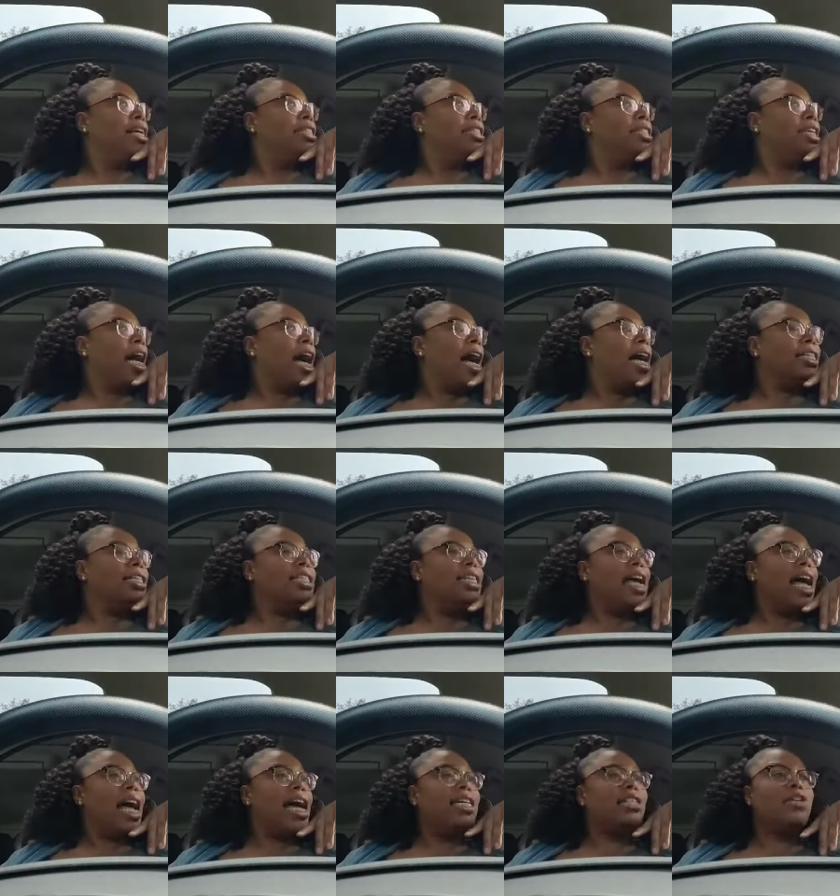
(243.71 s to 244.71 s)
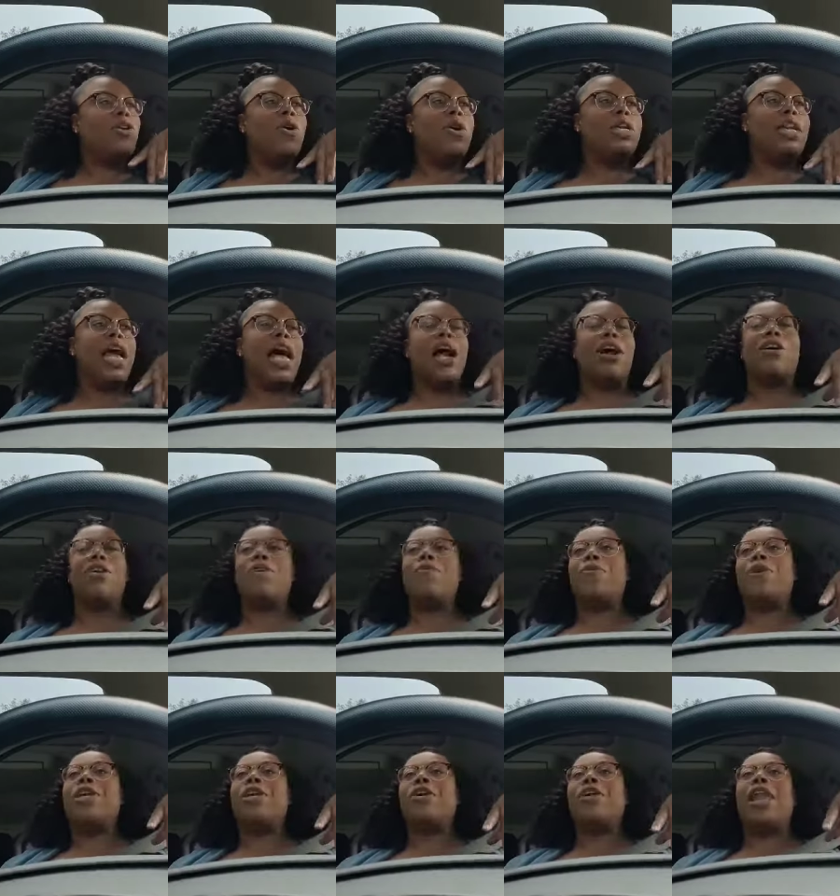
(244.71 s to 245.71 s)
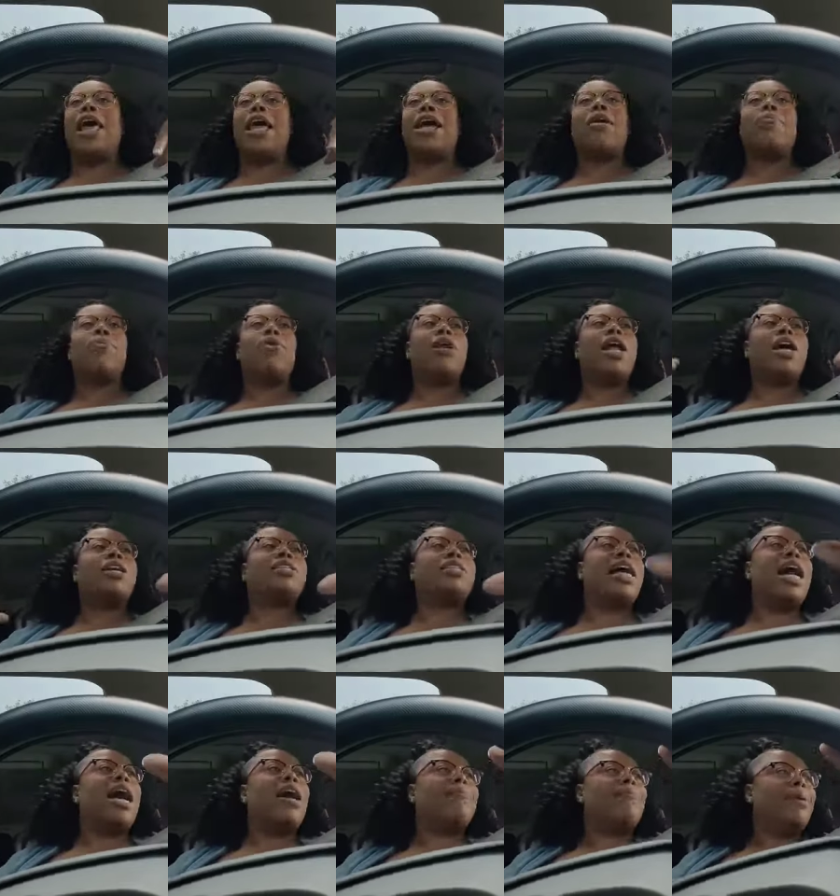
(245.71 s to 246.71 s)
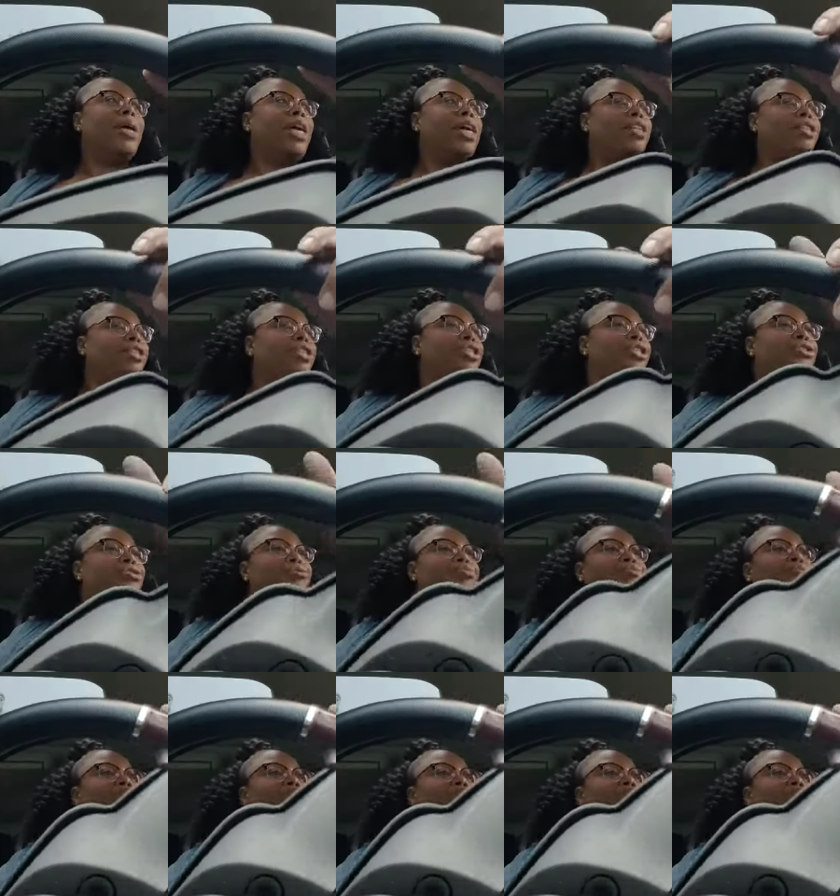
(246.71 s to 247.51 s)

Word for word: Tasha is going knock on the window like, come on outside, bitch.